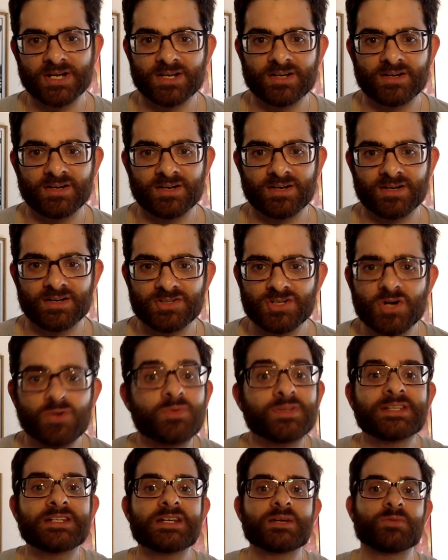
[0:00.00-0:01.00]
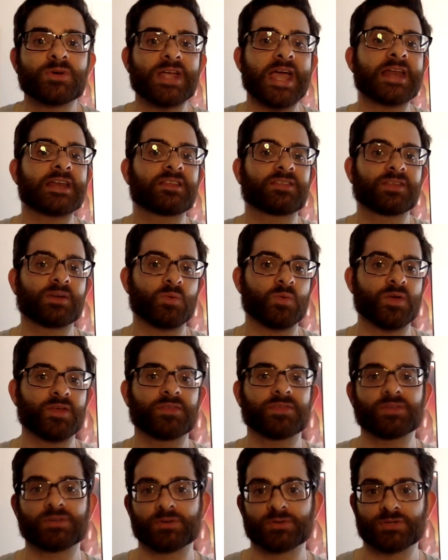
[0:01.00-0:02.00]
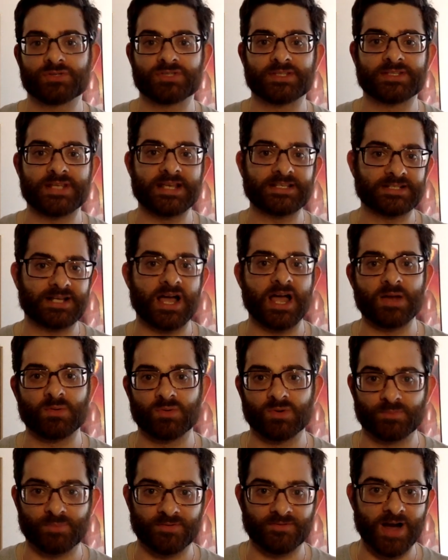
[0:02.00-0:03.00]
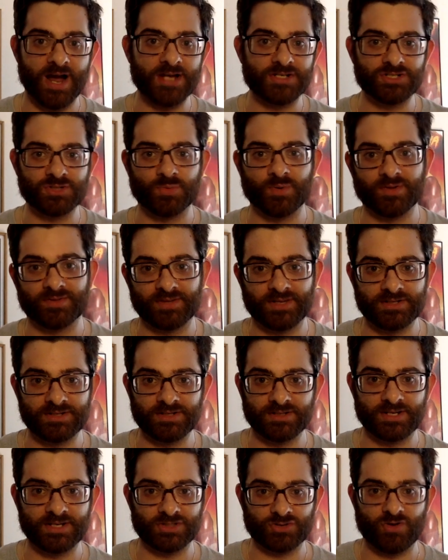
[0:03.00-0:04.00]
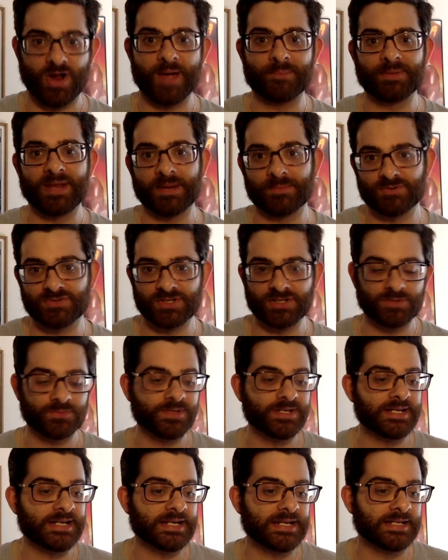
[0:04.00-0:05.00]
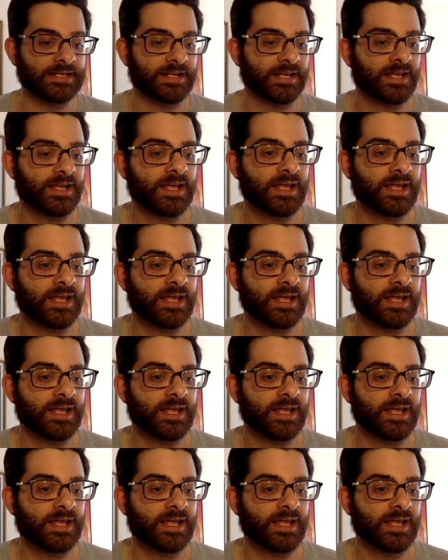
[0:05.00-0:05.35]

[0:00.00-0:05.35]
You don't really need to bring anything with you because the test guy will provide you with any scrap papers that you would need.